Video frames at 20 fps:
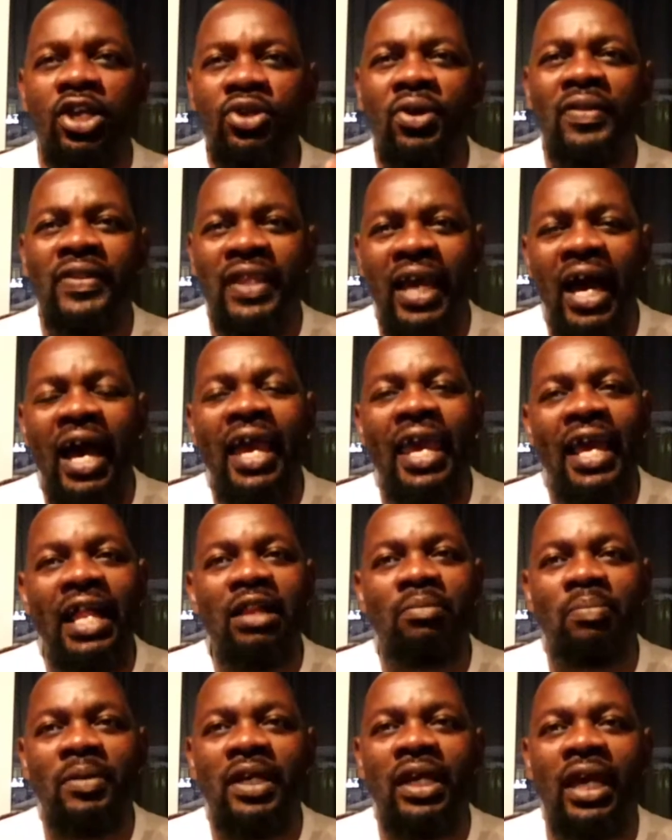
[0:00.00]
you know, they are
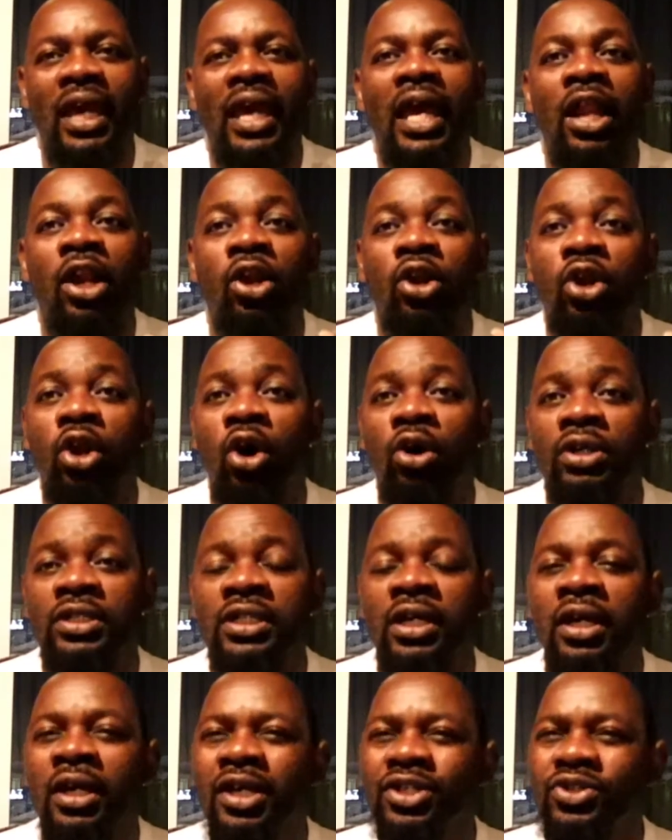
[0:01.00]
helping her a
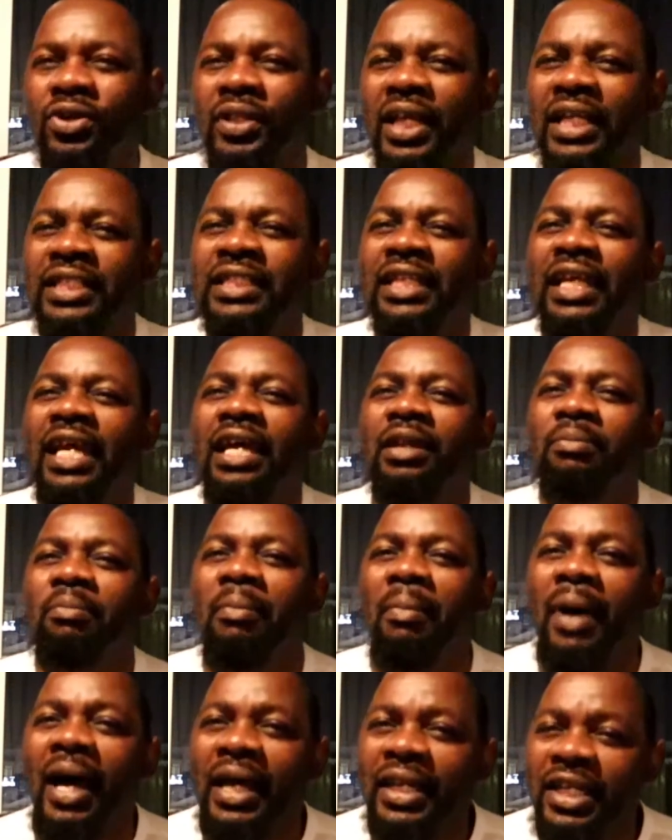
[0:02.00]
lot so that she can
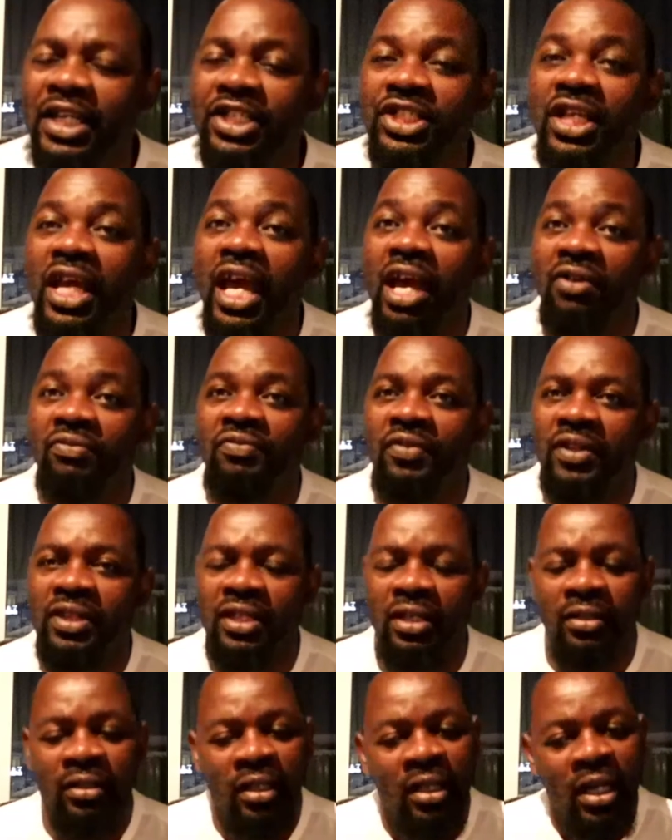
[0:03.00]
manage
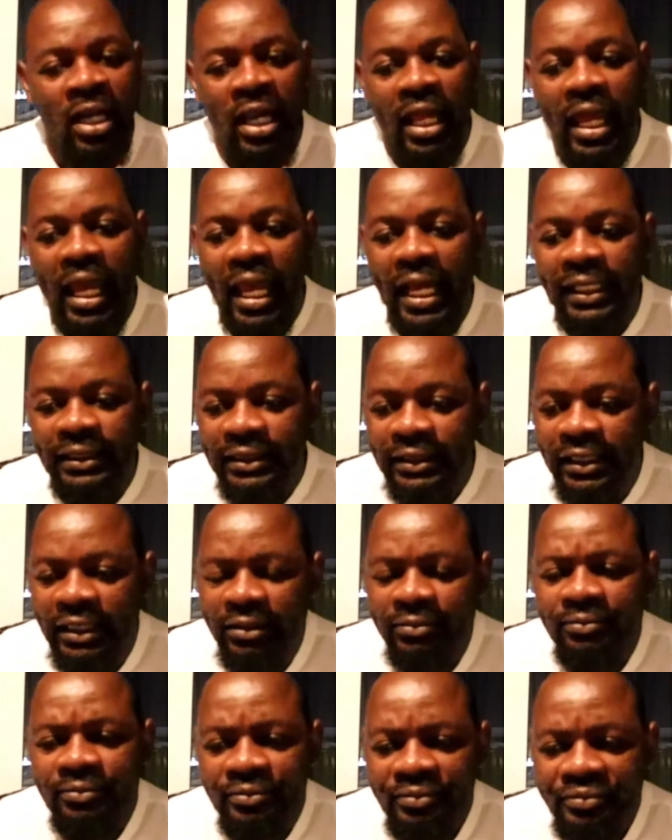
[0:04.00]
everything. And
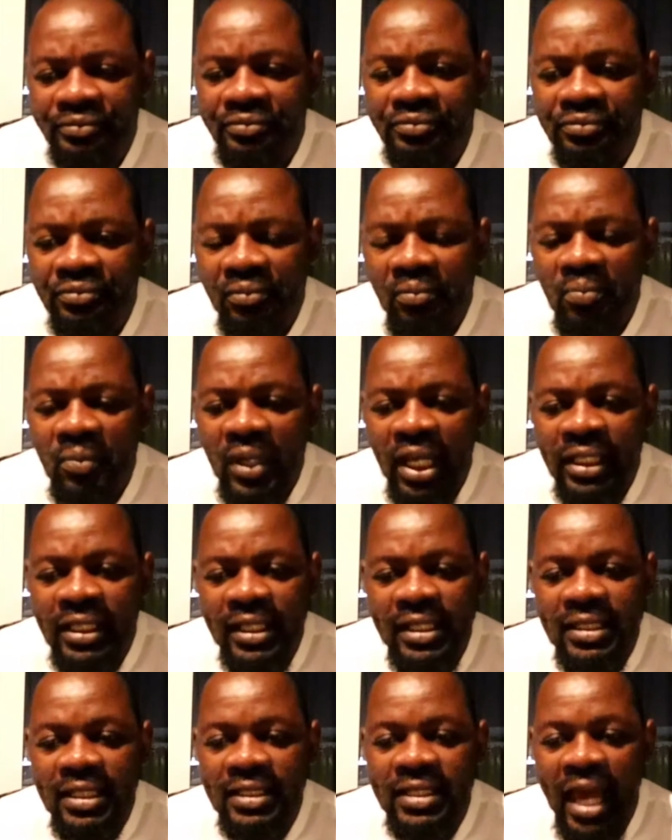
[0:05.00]
there
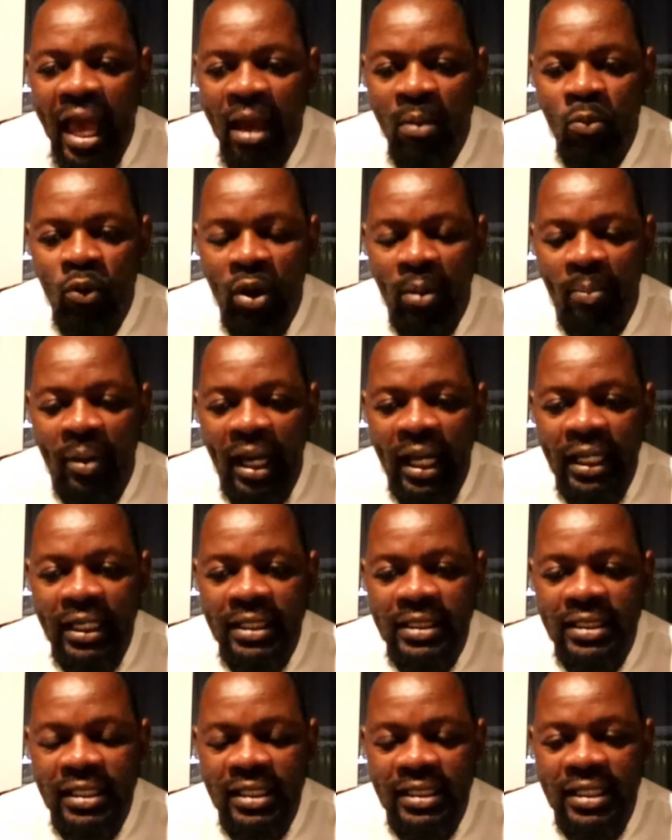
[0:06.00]
is a time
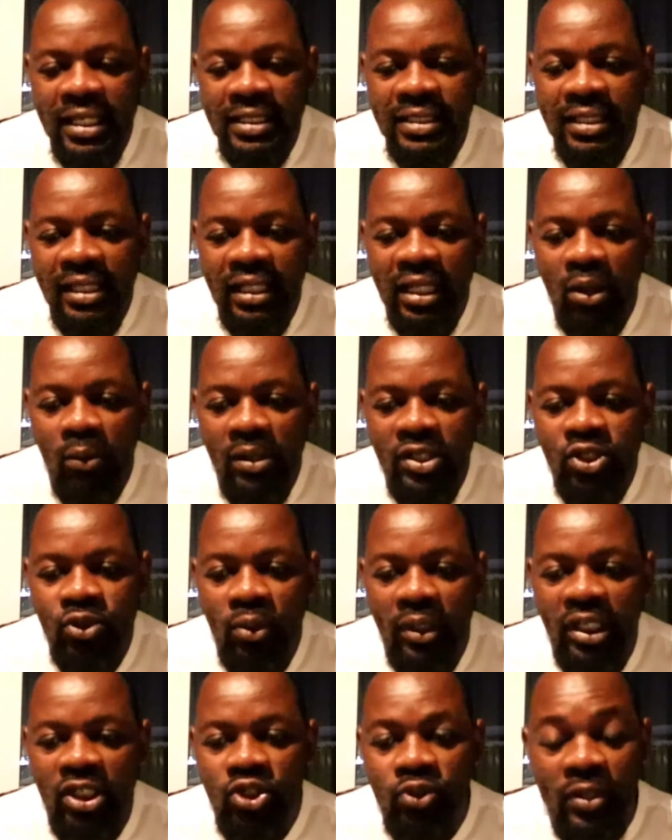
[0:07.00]
whereby djzinhle was
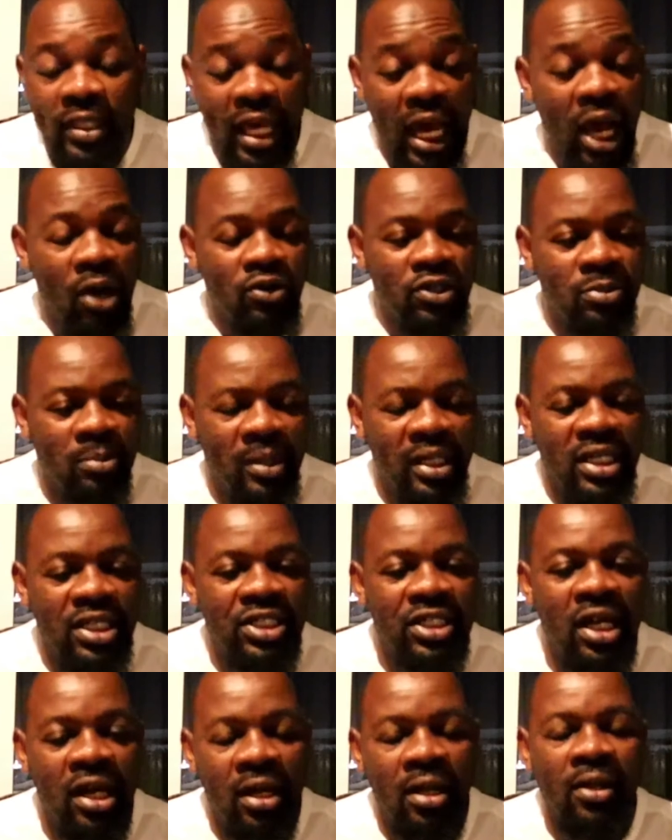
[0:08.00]
talking to the house
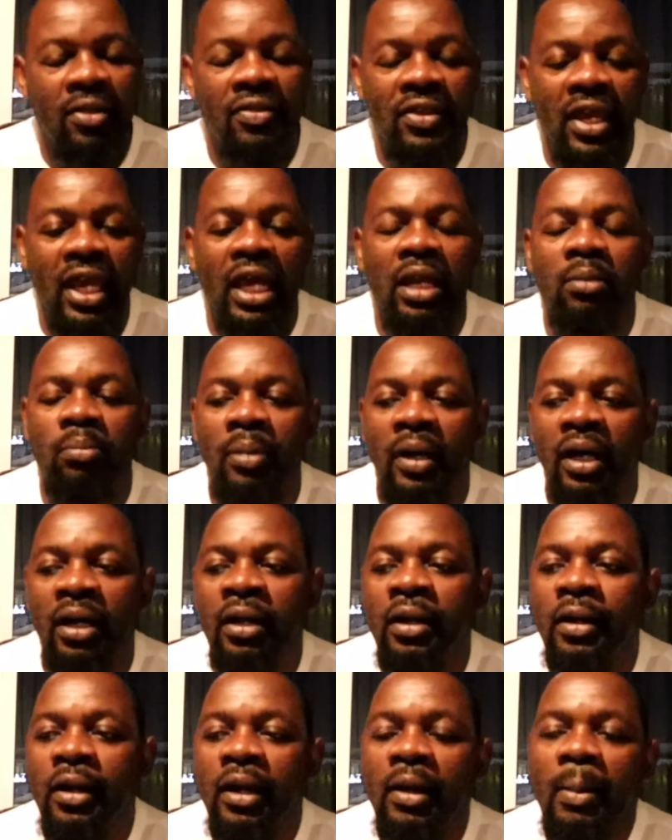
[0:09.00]
manager, the helper,
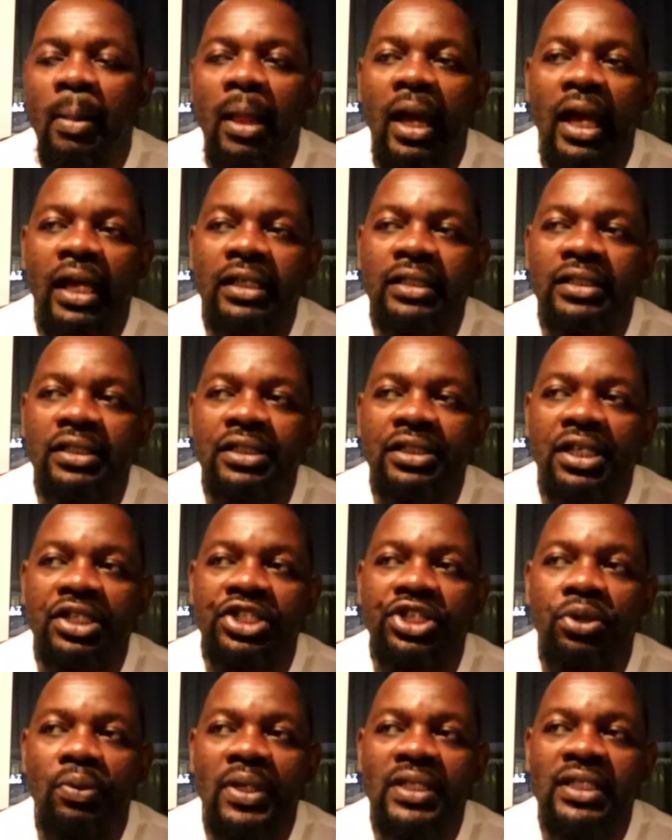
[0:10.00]
and
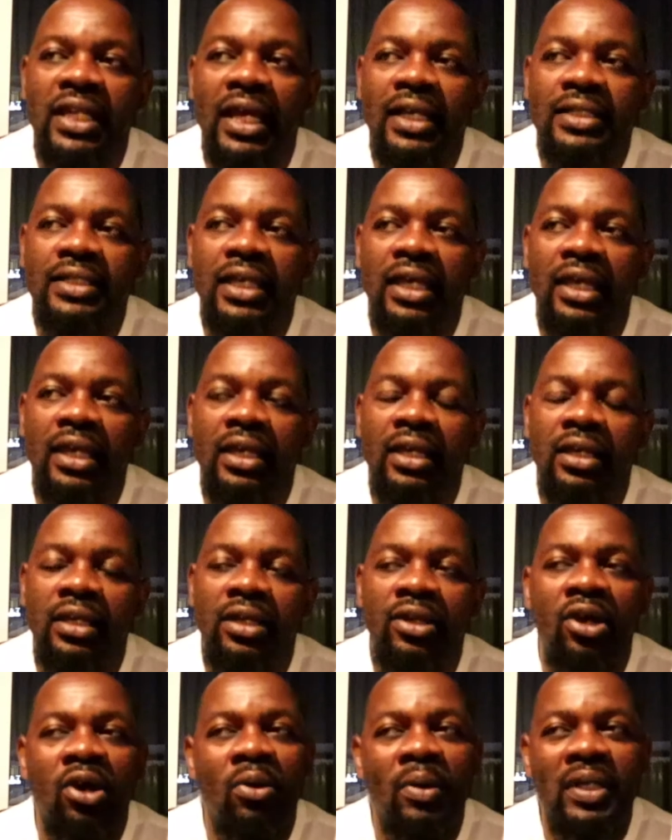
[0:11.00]
she was like saying,
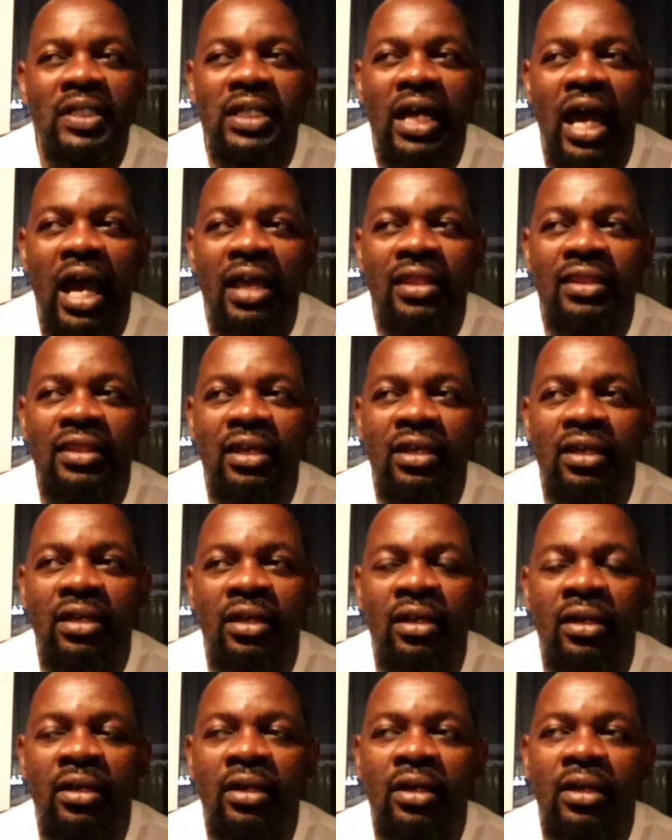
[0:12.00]
you know what, I
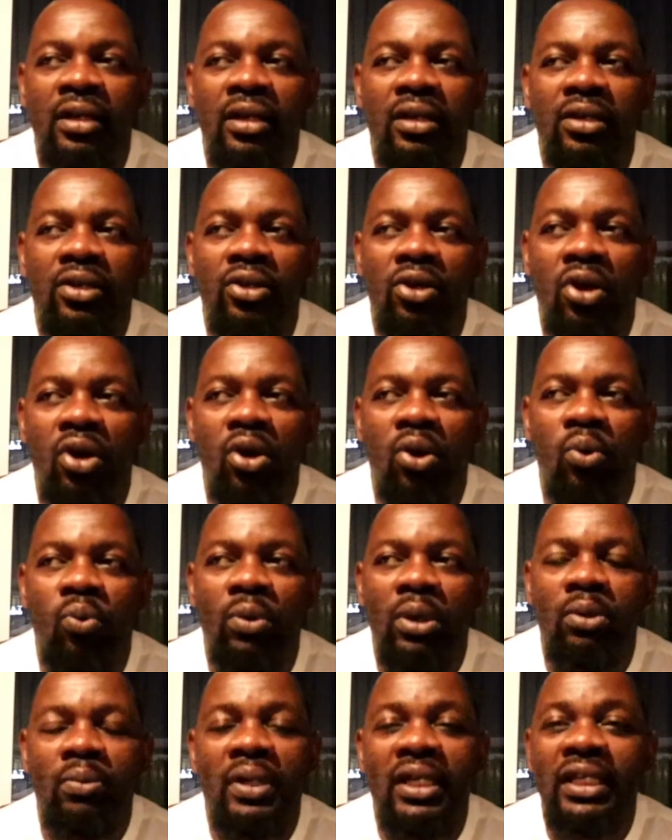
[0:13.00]
think, you know,
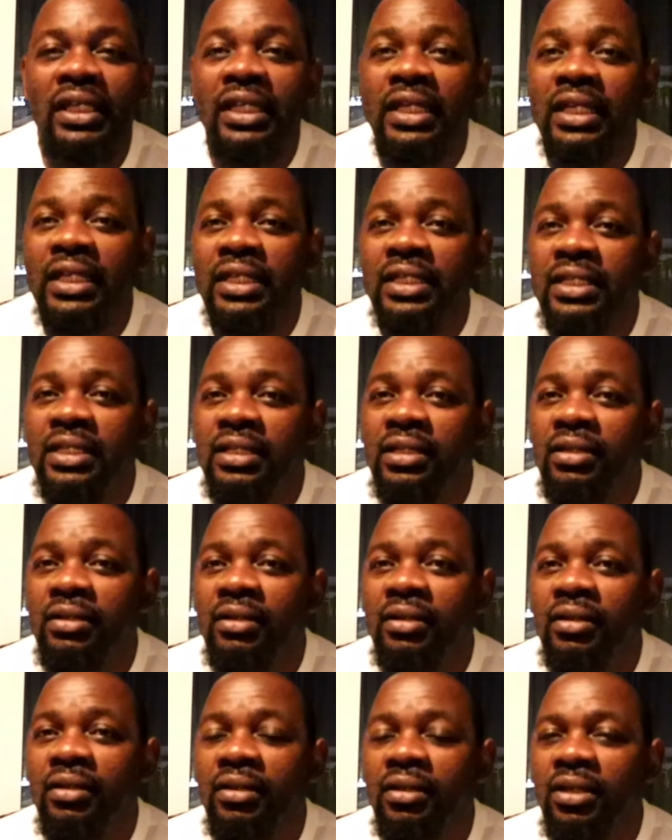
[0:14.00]
we will need,
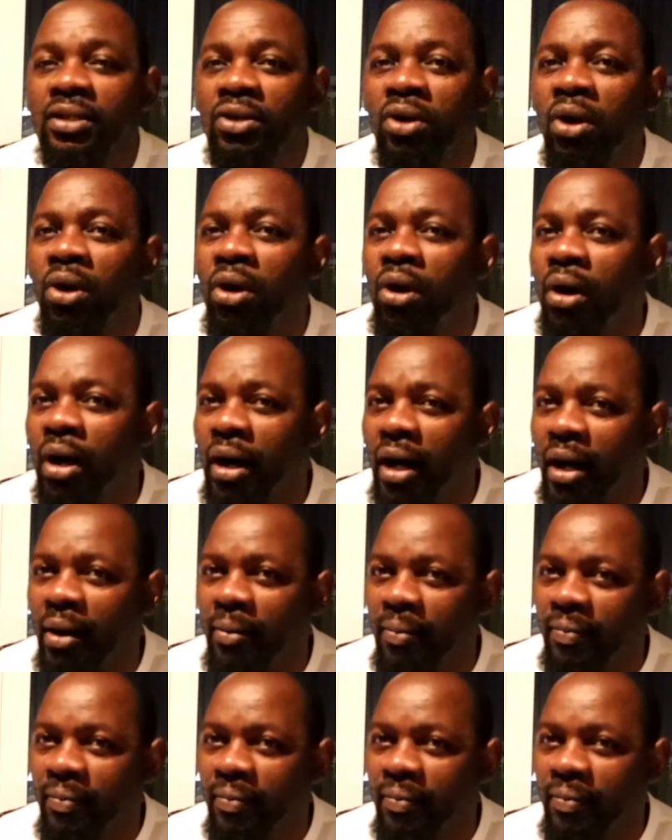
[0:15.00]
you know,